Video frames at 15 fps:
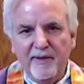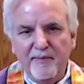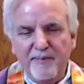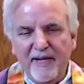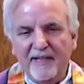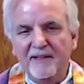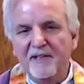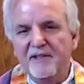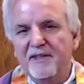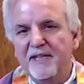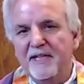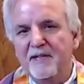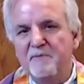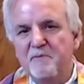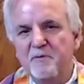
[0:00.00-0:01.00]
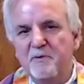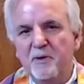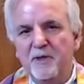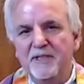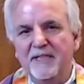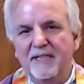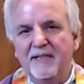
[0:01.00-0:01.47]
we picked the theme
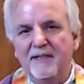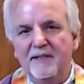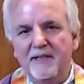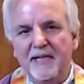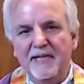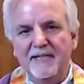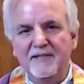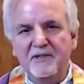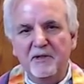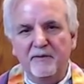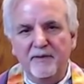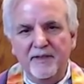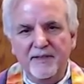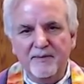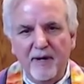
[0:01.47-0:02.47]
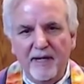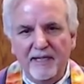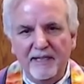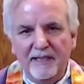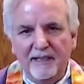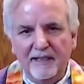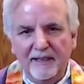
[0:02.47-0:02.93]
for today's service,
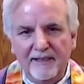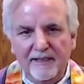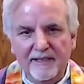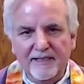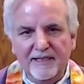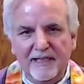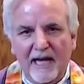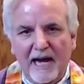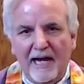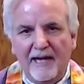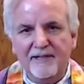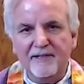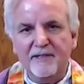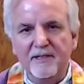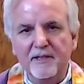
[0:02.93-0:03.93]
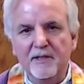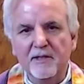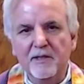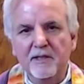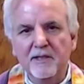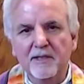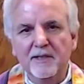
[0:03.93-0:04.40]
mine and Lynnda's last.
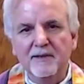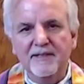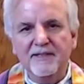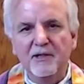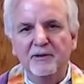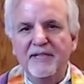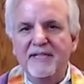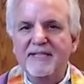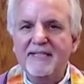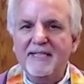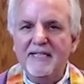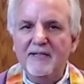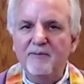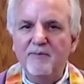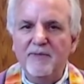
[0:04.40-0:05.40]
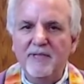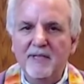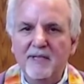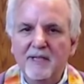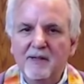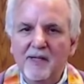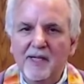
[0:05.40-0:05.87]
This only
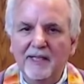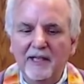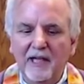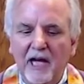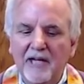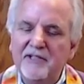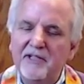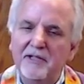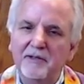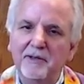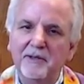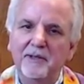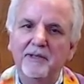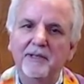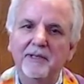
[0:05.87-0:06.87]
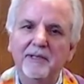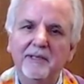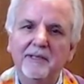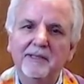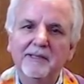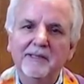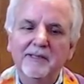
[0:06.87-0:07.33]
seemed logical
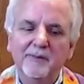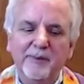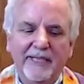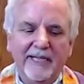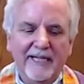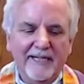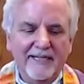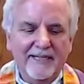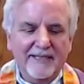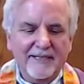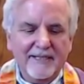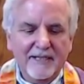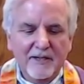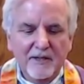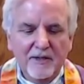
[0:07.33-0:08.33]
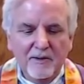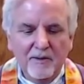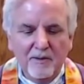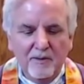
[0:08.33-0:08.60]
because